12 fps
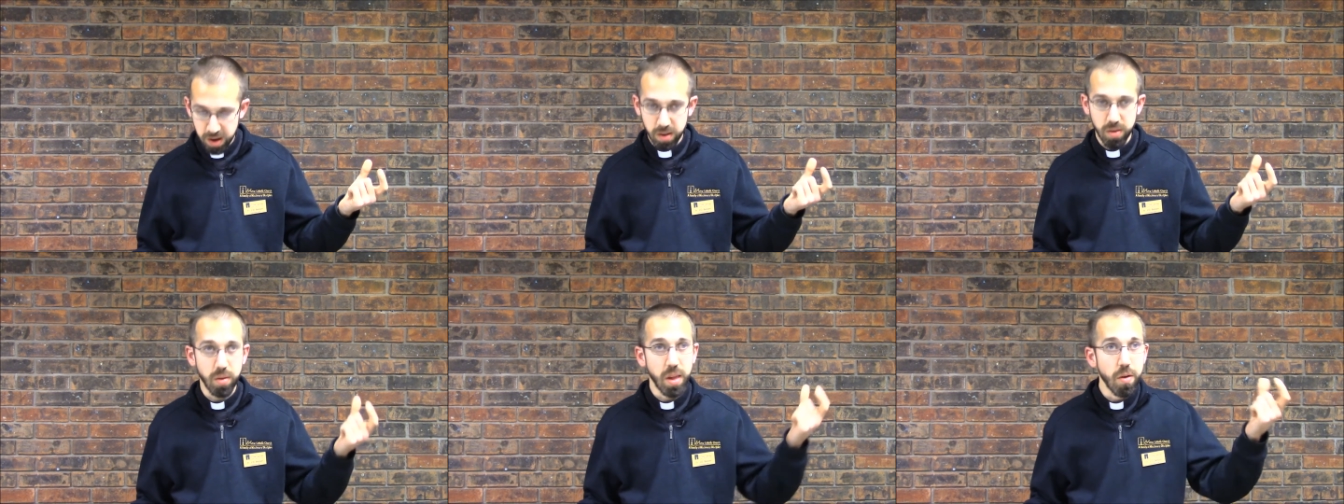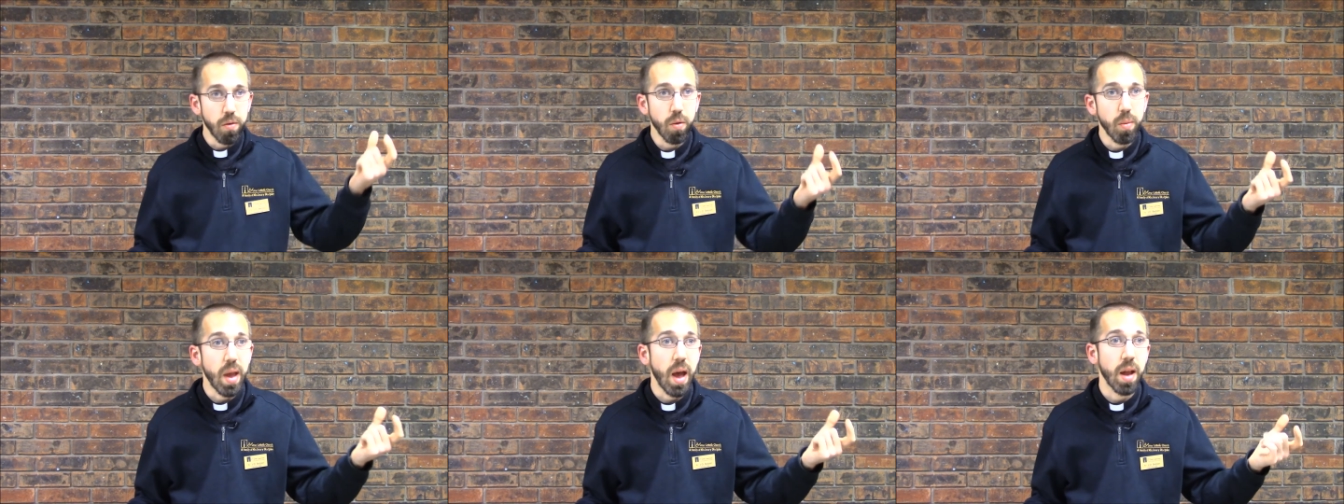So therefore
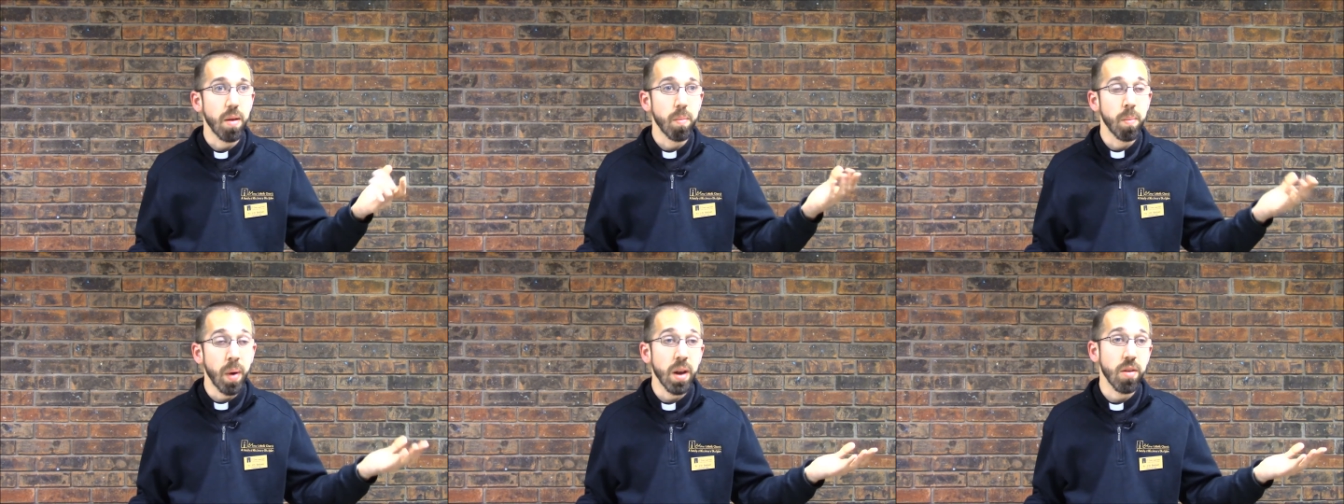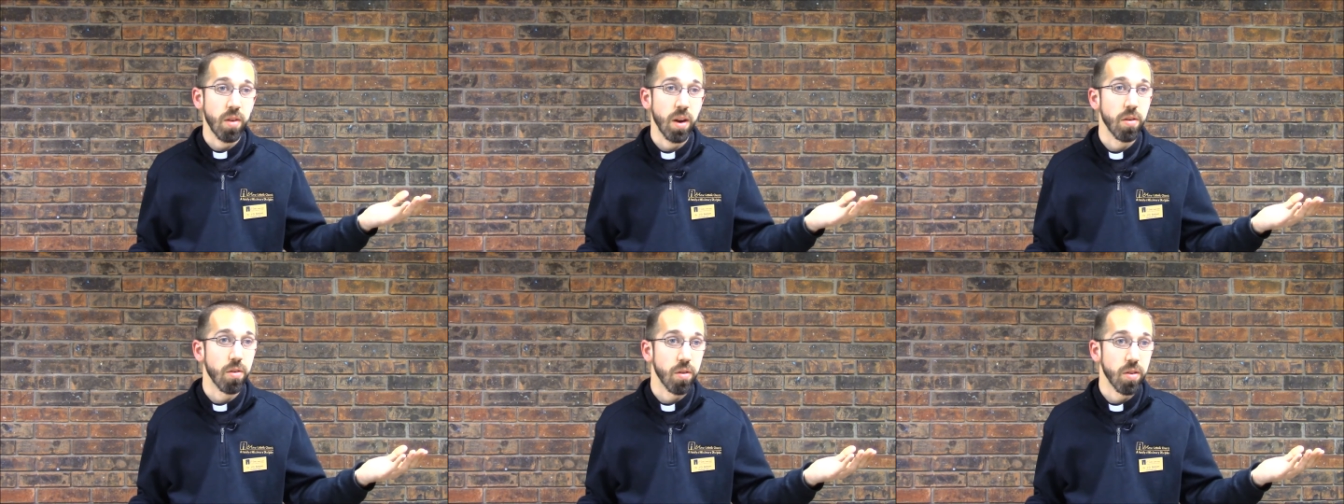we had money
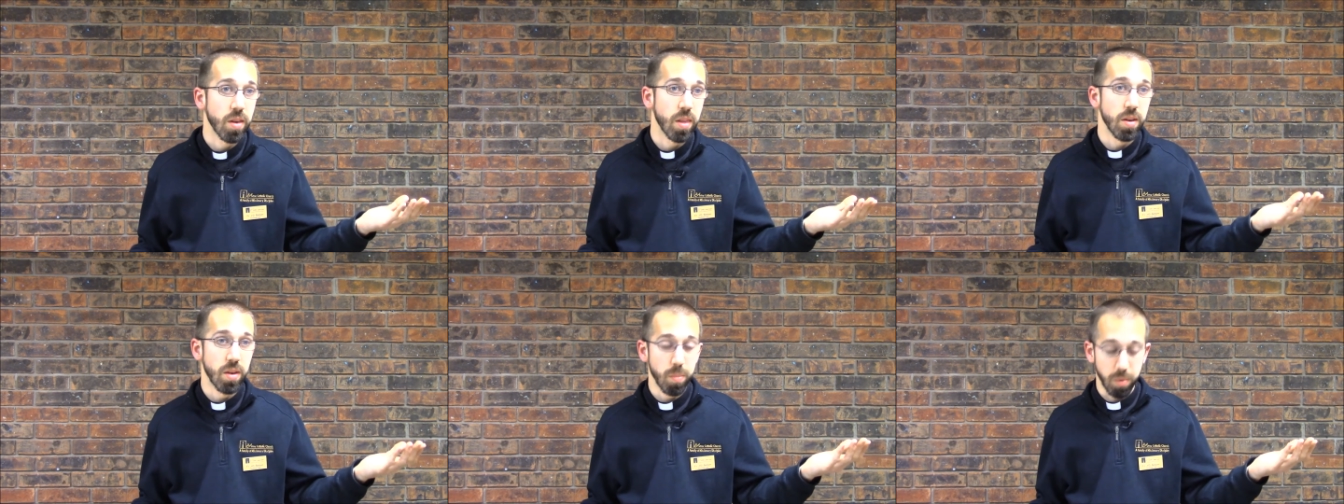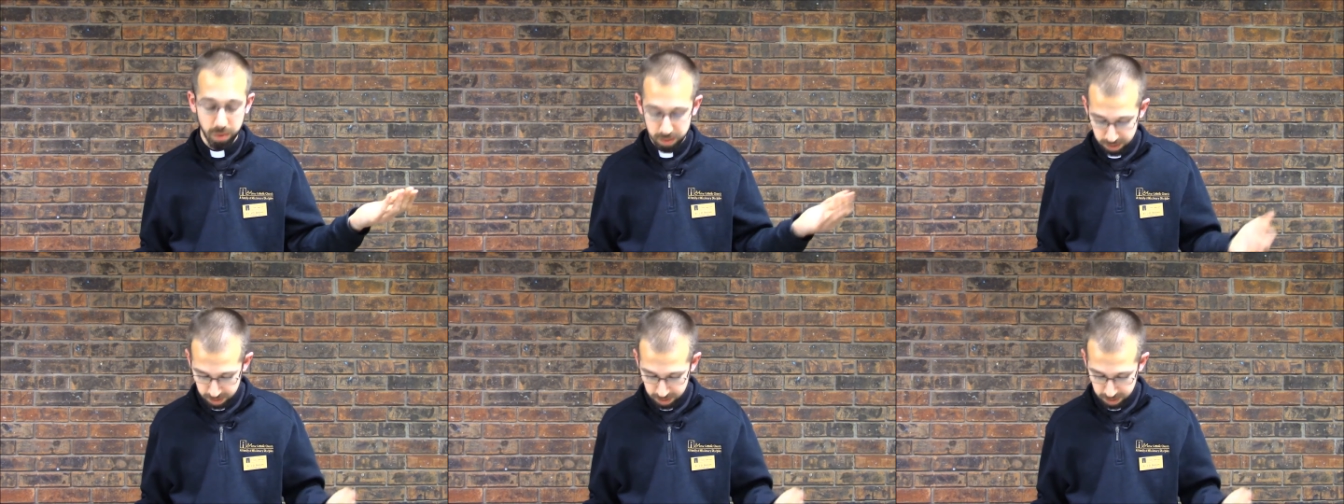changers in the temple.